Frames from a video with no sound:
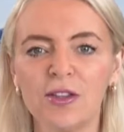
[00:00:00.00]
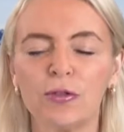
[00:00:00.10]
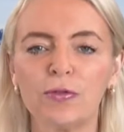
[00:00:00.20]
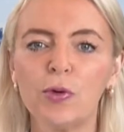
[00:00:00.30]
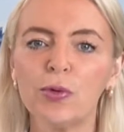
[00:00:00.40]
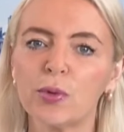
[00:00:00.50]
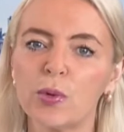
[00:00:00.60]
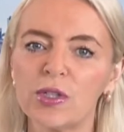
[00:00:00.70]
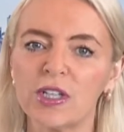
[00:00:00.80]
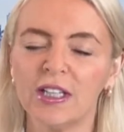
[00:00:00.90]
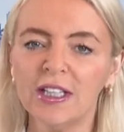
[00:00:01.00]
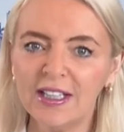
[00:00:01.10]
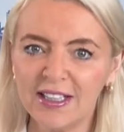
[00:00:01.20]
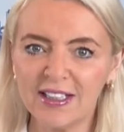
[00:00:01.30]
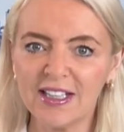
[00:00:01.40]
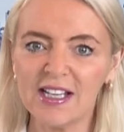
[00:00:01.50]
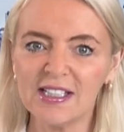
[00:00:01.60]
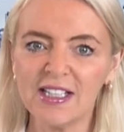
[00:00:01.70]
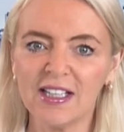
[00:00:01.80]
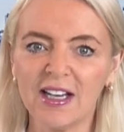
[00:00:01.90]
the fourth quarter, and
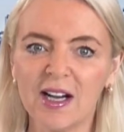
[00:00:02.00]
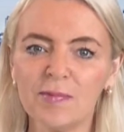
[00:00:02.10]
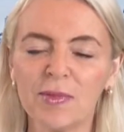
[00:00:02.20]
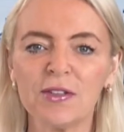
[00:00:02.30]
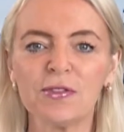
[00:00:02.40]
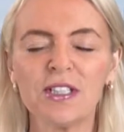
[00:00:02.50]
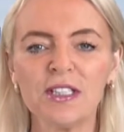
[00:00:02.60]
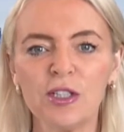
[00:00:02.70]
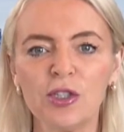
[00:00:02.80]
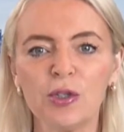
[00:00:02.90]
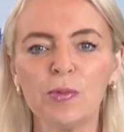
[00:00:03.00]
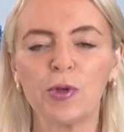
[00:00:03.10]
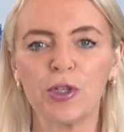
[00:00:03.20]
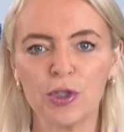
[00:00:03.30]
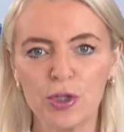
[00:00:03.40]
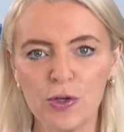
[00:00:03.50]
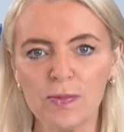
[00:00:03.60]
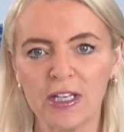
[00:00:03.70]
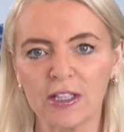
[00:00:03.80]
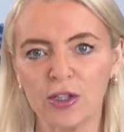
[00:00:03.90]
net income of 62.2
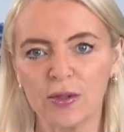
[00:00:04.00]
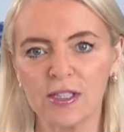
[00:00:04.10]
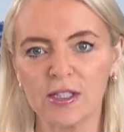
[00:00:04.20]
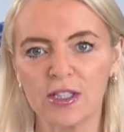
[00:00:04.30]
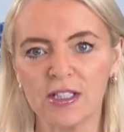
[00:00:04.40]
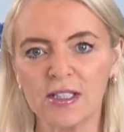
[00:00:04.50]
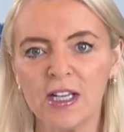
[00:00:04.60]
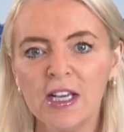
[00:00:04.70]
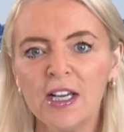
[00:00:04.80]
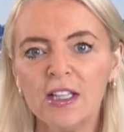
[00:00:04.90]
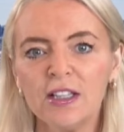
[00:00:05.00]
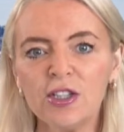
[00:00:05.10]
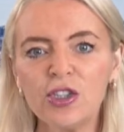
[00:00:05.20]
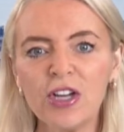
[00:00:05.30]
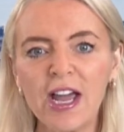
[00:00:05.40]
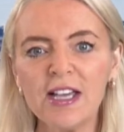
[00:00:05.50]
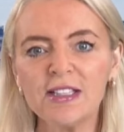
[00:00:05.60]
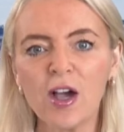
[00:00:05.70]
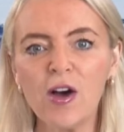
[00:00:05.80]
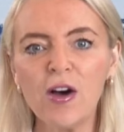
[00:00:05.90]
million US dollars. The
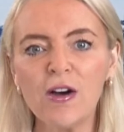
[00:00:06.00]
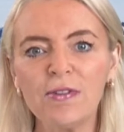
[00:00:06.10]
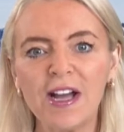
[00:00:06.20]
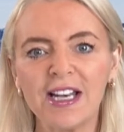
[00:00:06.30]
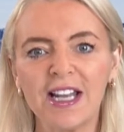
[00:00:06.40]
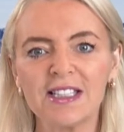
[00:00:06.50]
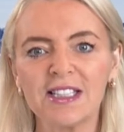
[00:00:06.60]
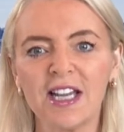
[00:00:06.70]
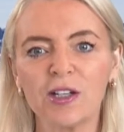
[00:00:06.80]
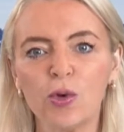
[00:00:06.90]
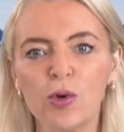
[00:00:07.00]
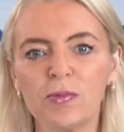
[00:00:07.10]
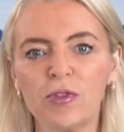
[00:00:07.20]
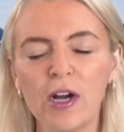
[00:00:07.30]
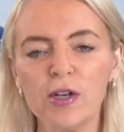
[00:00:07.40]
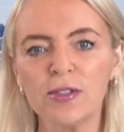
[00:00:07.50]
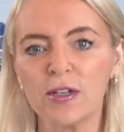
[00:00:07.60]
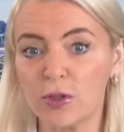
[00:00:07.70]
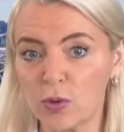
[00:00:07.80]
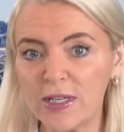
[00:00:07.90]
shares of Atlassian Corp rose
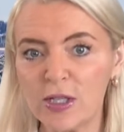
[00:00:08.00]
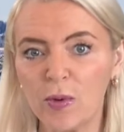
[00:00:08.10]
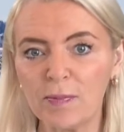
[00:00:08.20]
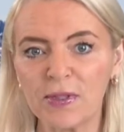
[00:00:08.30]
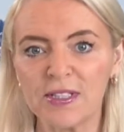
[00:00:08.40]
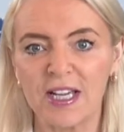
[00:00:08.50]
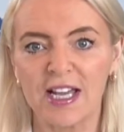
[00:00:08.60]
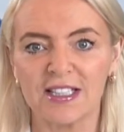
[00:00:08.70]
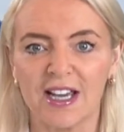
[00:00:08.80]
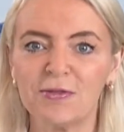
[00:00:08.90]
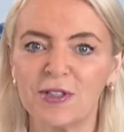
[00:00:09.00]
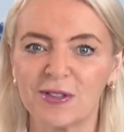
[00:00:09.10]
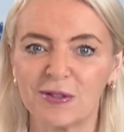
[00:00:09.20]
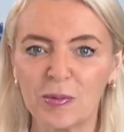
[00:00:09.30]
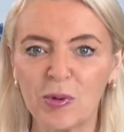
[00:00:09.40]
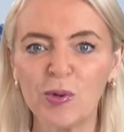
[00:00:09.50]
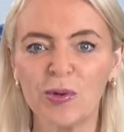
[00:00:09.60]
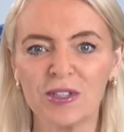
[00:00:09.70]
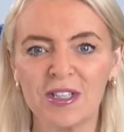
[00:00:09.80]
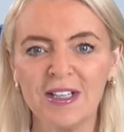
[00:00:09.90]
over 21% after the report.